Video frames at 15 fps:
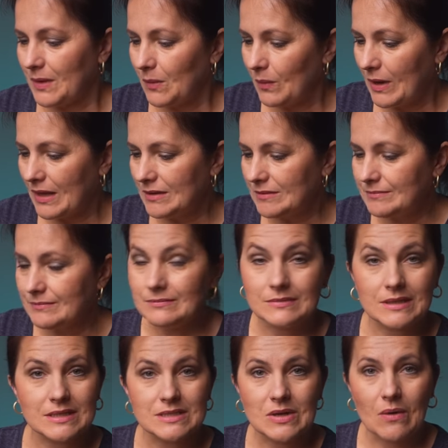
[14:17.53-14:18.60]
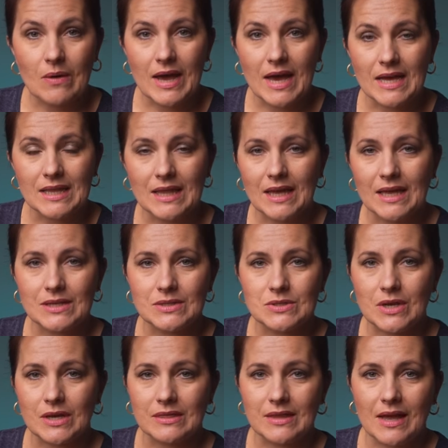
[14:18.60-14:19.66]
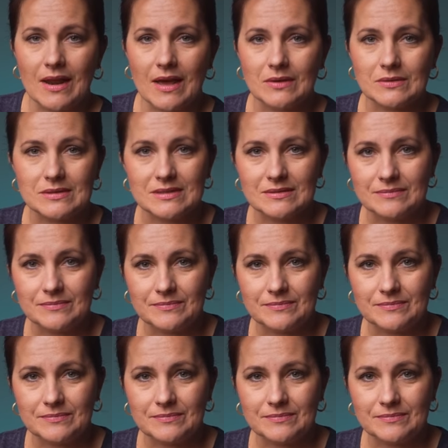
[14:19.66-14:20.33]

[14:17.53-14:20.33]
Well, let's go ahead and check that out.